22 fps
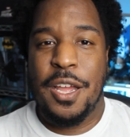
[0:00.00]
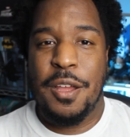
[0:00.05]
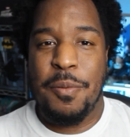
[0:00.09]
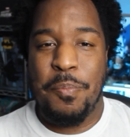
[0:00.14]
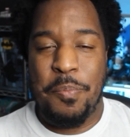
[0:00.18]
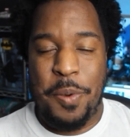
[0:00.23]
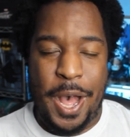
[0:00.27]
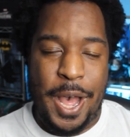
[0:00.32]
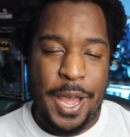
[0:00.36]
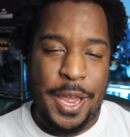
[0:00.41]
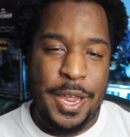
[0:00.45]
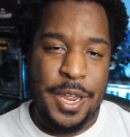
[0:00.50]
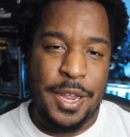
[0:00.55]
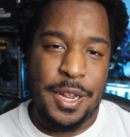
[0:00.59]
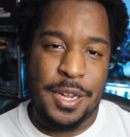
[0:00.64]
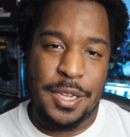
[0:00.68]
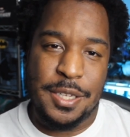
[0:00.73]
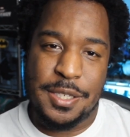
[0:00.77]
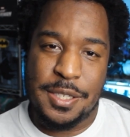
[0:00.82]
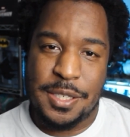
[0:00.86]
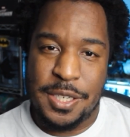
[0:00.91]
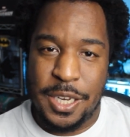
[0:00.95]

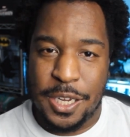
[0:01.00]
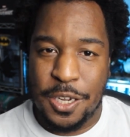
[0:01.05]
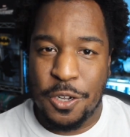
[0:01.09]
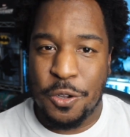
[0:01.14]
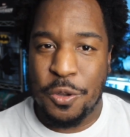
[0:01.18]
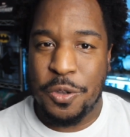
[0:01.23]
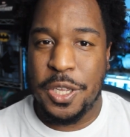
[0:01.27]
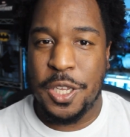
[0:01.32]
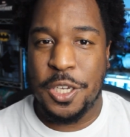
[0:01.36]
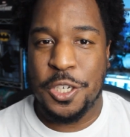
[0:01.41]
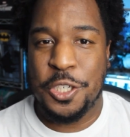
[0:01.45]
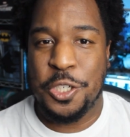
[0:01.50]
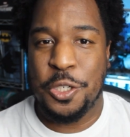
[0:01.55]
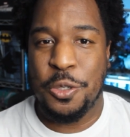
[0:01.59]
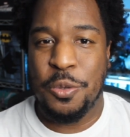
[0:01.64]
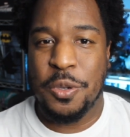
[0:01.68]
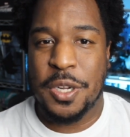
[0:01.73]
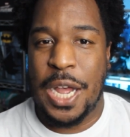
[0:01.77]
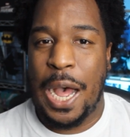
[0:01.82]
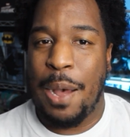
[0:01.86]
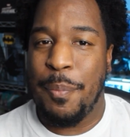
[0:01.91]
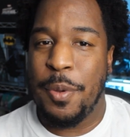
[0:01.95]
buying single
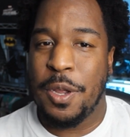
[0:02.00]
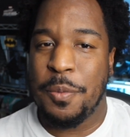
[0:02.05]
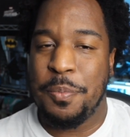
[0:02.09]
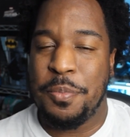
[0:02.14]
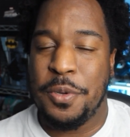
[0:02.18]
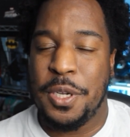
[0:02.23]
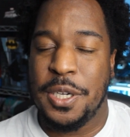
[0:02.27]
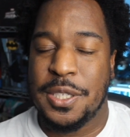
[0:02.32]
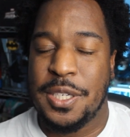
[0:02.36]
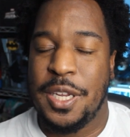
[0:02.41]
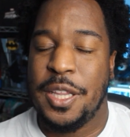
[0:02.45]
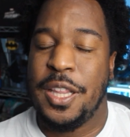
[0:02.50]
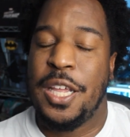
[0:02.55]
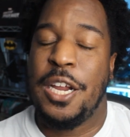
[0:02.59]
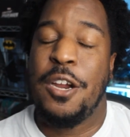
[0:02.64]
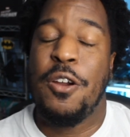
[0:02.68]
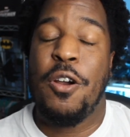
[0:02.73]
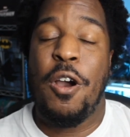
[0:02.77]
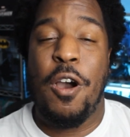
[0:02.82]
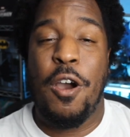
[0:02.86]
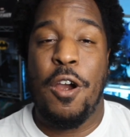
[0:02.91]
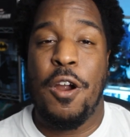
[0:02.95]
issue comic books. And
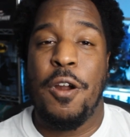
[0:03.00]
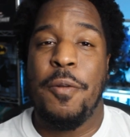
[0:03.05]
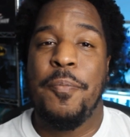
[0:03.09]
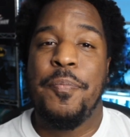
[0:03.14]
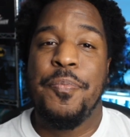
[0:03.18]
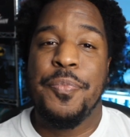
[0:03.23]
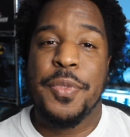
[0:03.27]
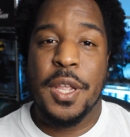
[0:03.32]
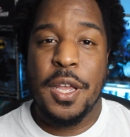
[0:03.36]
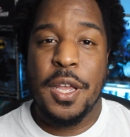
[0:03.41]
there are